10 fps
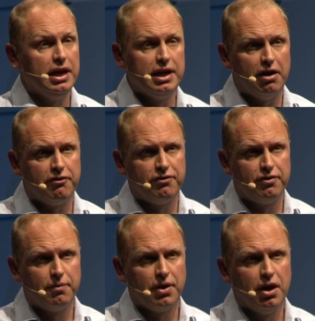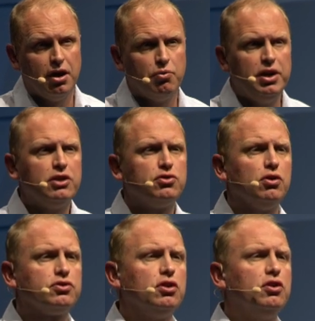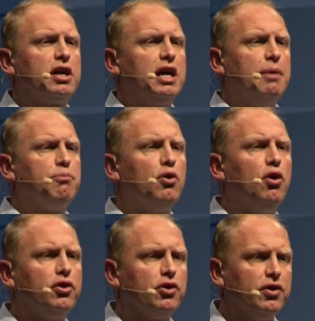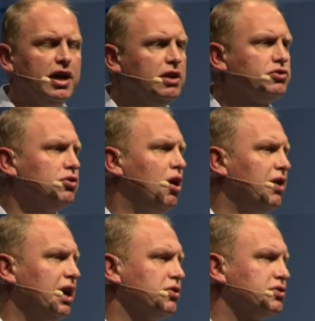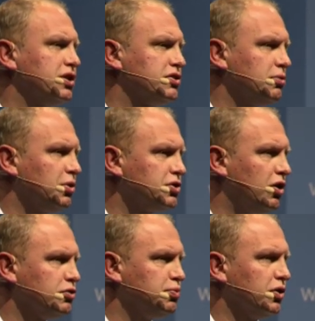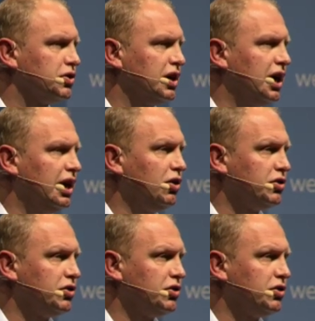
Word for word: enough. We need to also look broader into our ecosystem of transport and